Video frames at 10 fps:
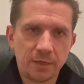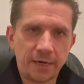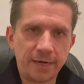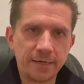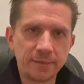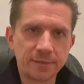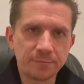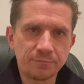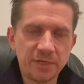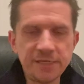And
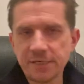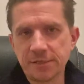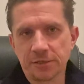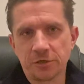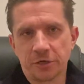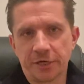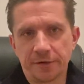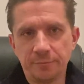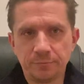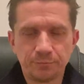he's decent
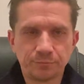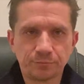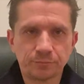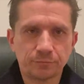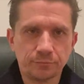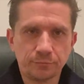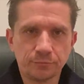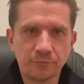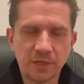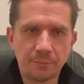looking,
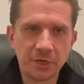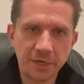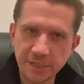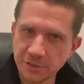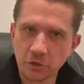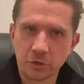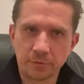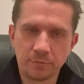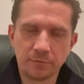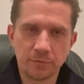but he's not
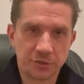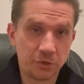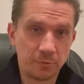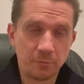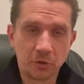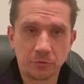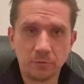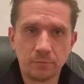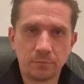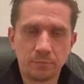a supermodel,
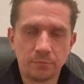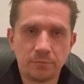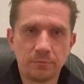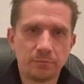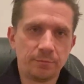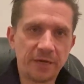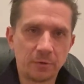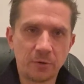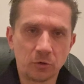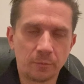male
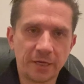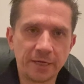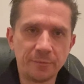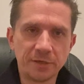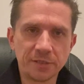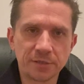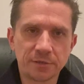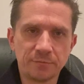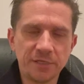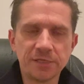model by any means.
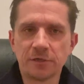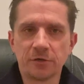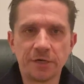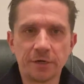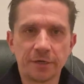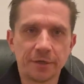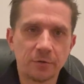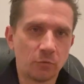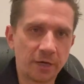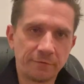Decent looking guy though,
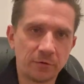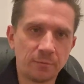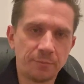whatever.